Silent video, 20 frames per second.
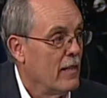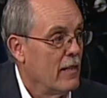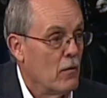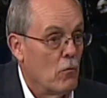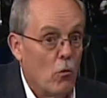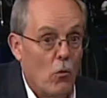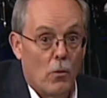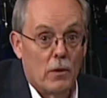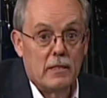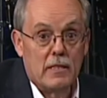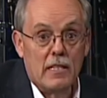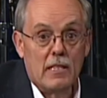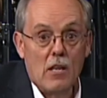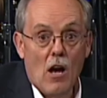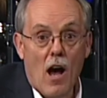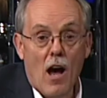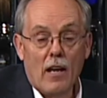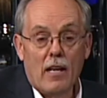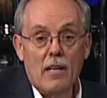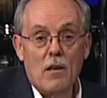Well, what's he
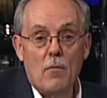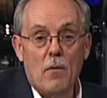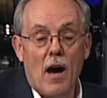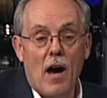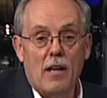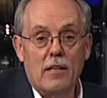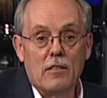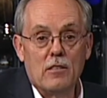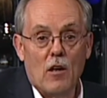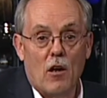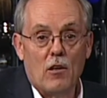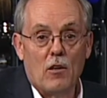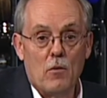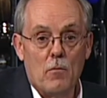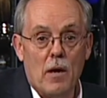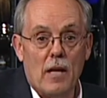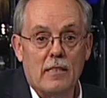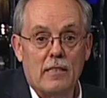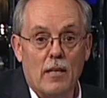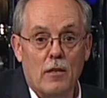talking about? He's talking
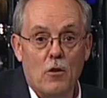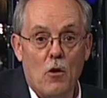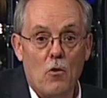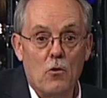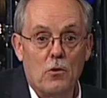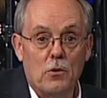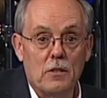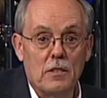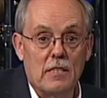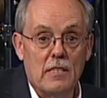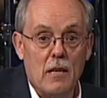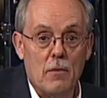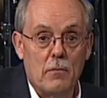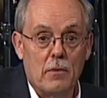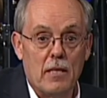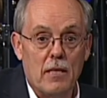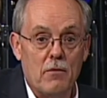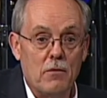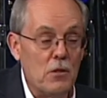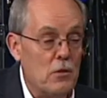about the local
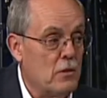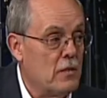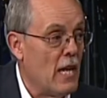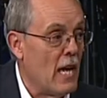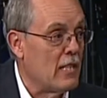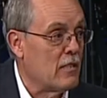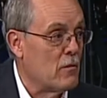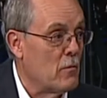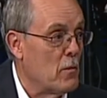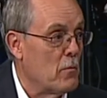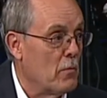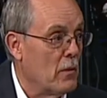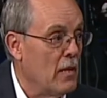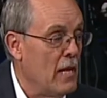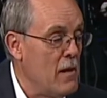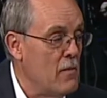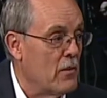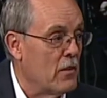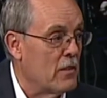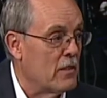assembly of New Testament
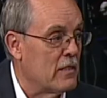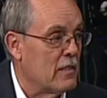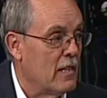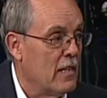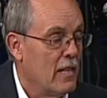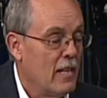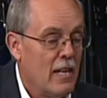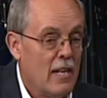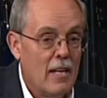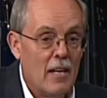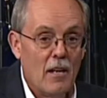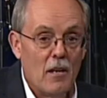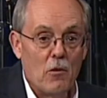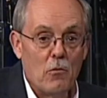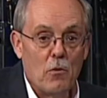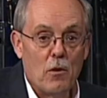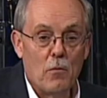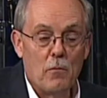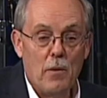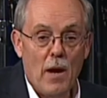believers
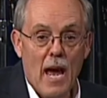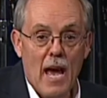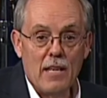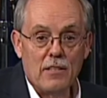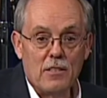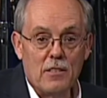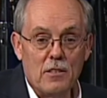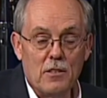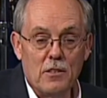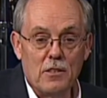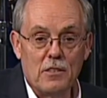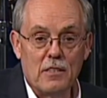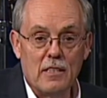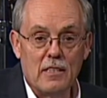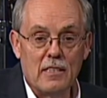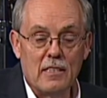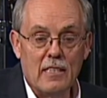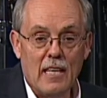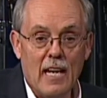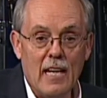where pastors
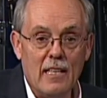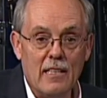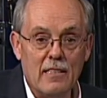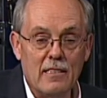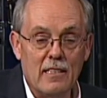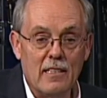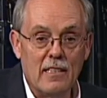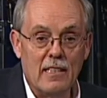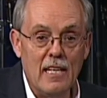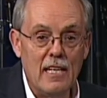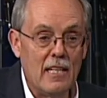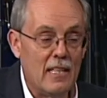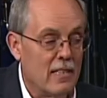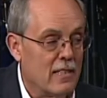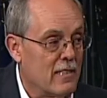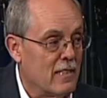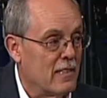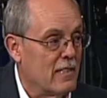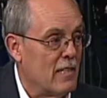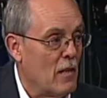and saints and
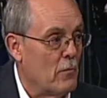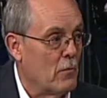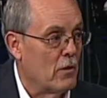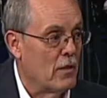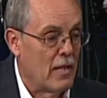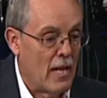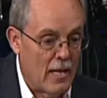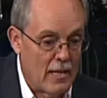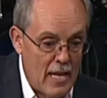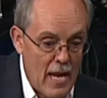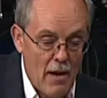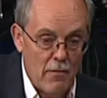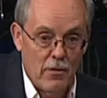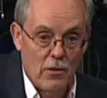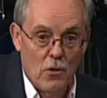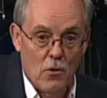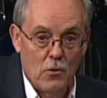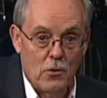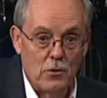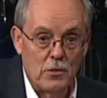deacons assemble together. They have a
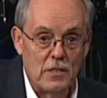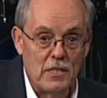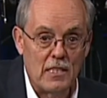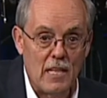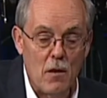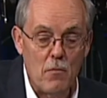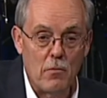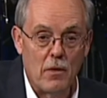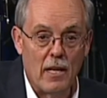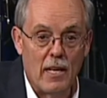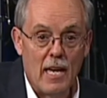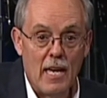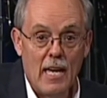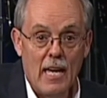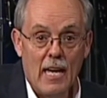local assembly.